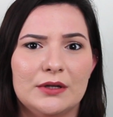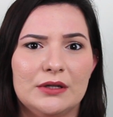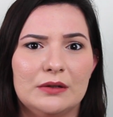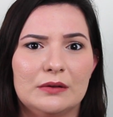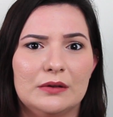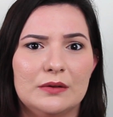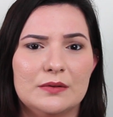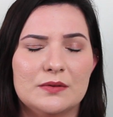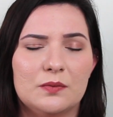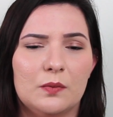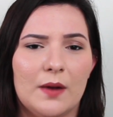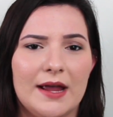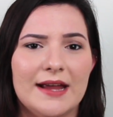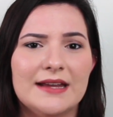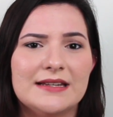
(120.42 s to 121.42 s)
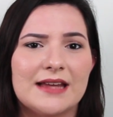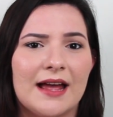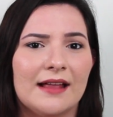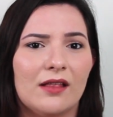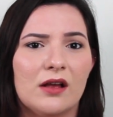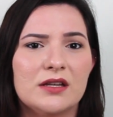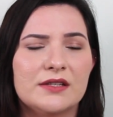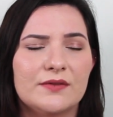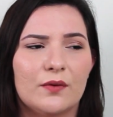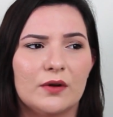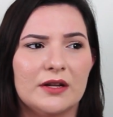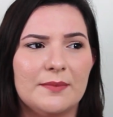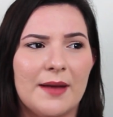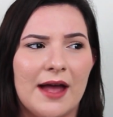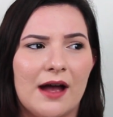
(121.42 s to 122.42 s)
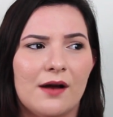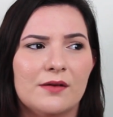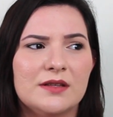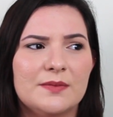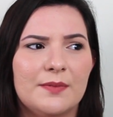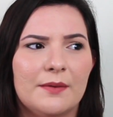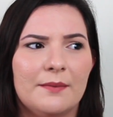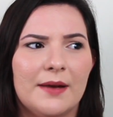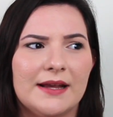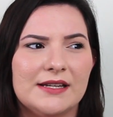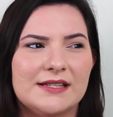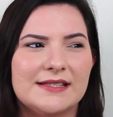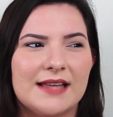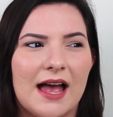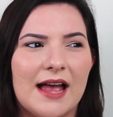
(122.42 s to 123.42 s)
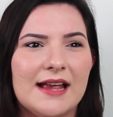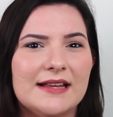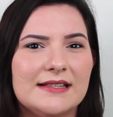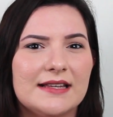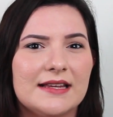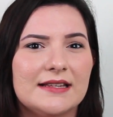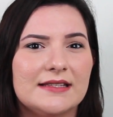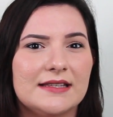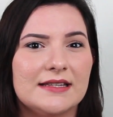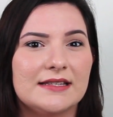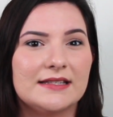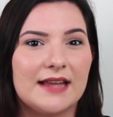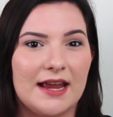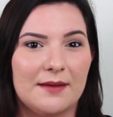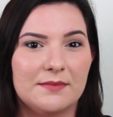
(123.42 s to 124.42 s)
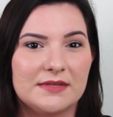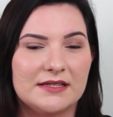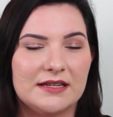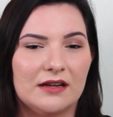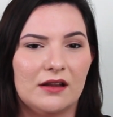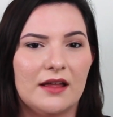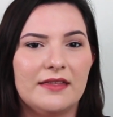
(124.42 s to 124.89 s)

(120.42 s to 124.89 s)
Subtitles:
when you lose weight, I lost 40 pounds, but my size is the same still.